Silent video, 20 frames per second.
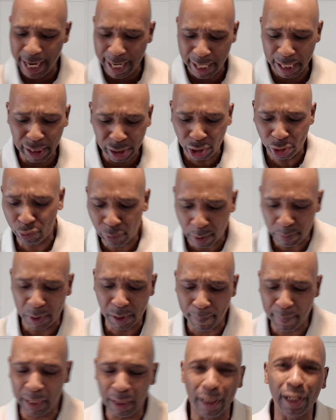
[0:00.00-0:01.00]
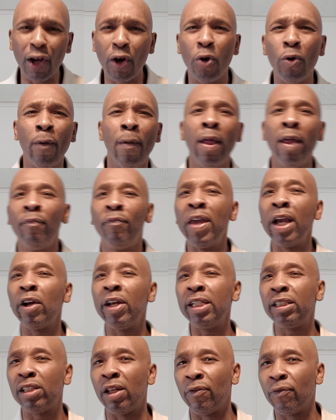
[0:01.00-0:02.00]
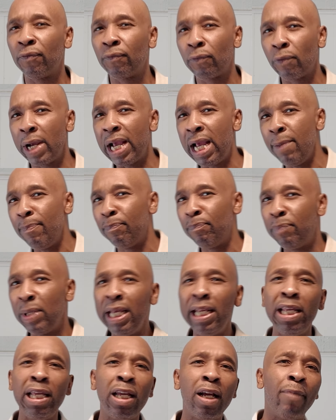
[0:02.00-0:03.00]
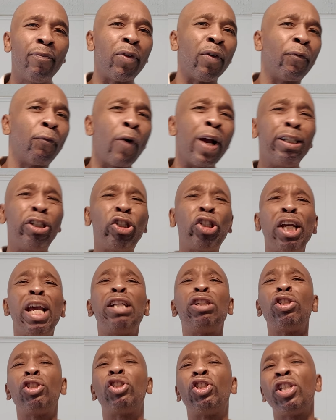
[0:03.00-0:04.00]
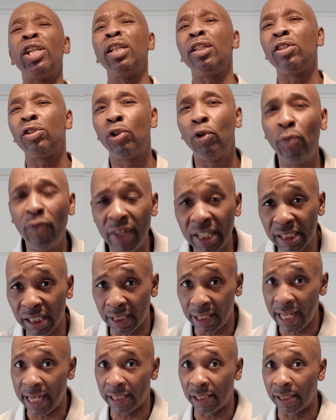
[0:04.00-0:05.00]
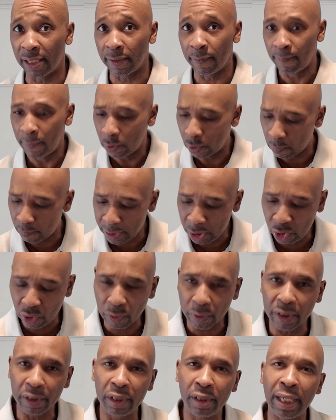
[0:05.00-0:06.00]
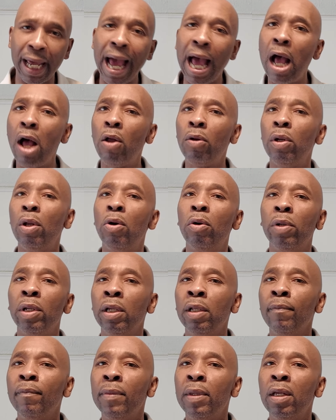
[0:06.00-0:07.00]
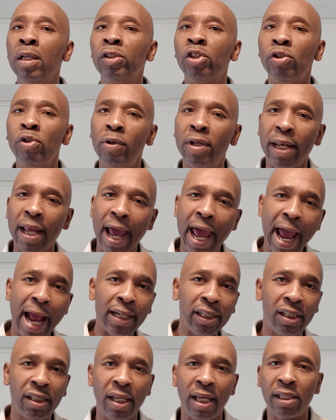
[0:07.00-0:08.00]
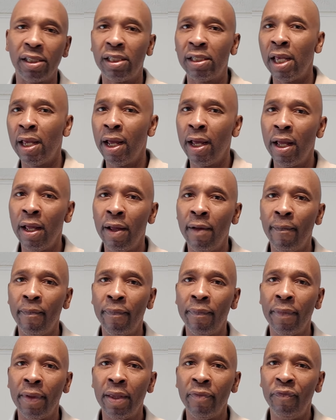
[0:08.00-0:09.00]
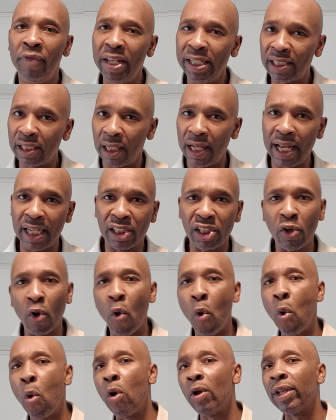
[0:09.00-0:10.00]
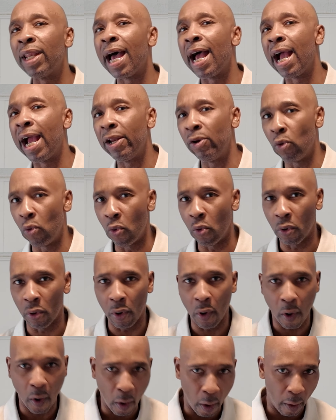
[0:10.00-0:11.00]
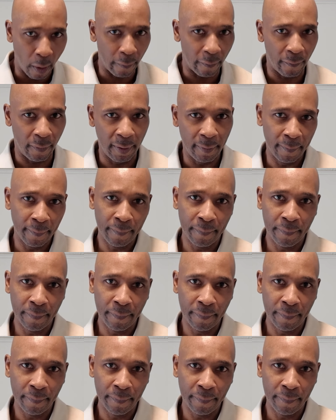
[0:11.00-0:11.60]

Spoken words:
in the description below, there is the free PDF, the free cheat sheet to this lesson. So be sure to download it so you can access this lesson online or off.